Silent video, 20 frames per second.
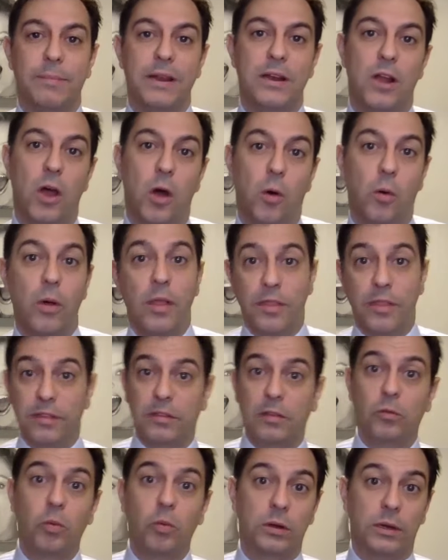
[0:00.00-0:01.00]
me know.
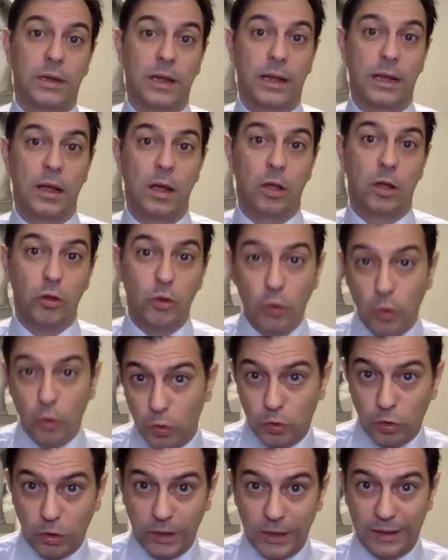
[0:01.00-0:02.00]
This is what they
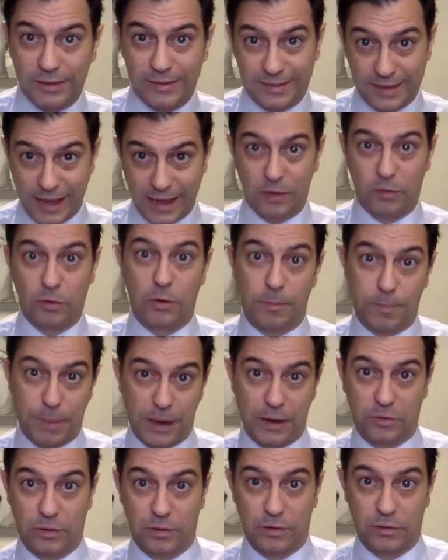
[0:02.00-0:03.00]
usually say to the
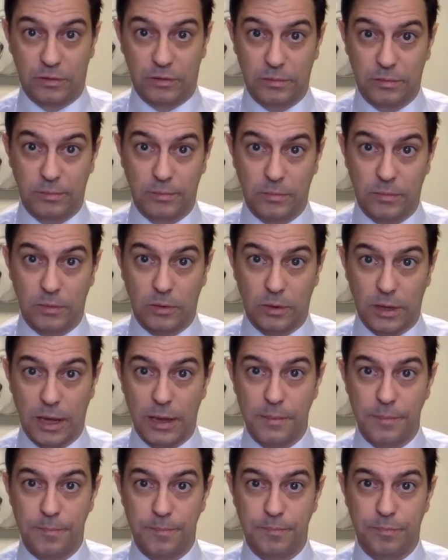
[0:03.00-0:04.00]
patients.
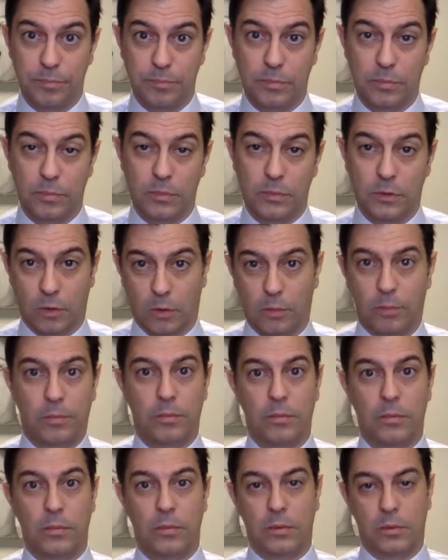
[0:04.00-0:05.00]
Okay? So
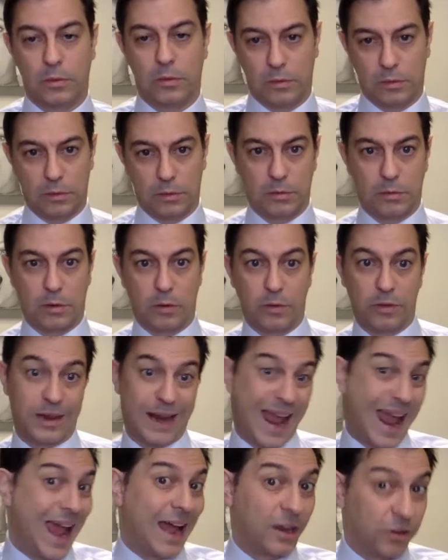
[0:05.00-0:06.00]
there is
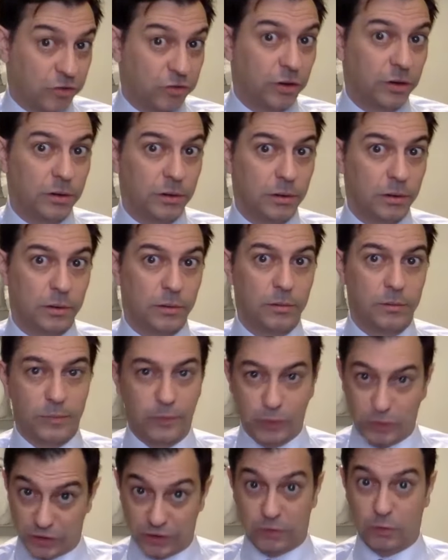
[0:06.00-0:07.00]
an action,
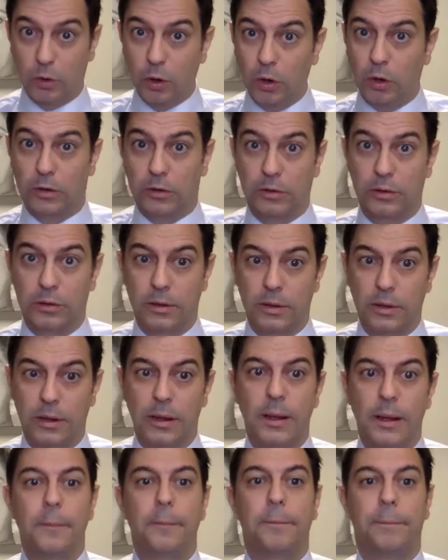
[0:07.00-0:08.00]
which is good.
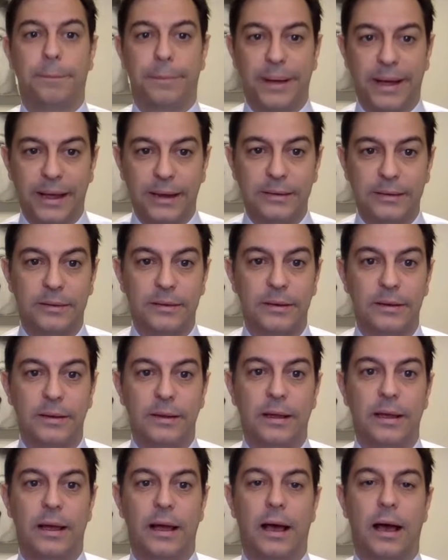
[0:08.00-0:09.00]
But
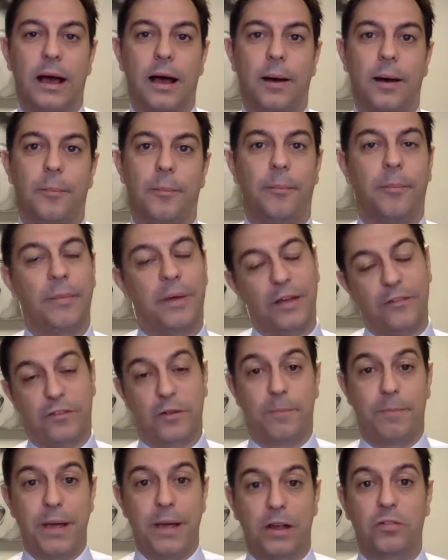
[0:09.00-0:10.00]
if
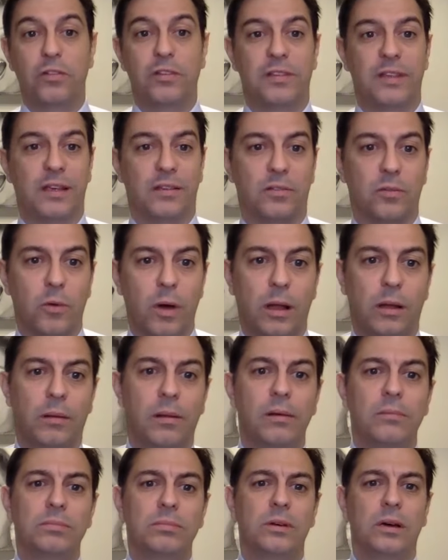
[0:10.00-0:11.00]
the patient says, well,
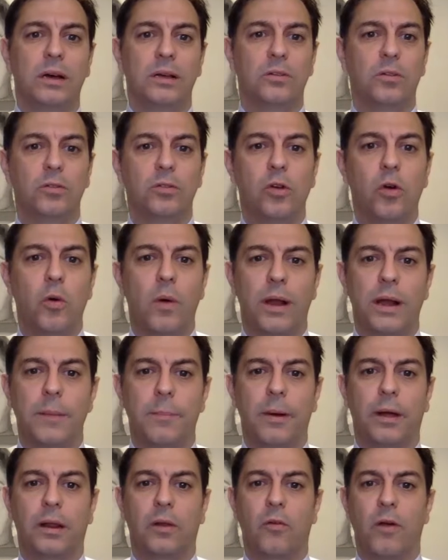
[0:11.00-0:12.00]
I don't know
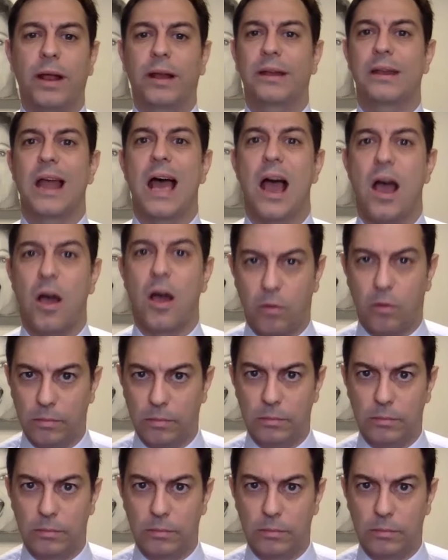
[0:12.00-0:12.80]
anybody right now,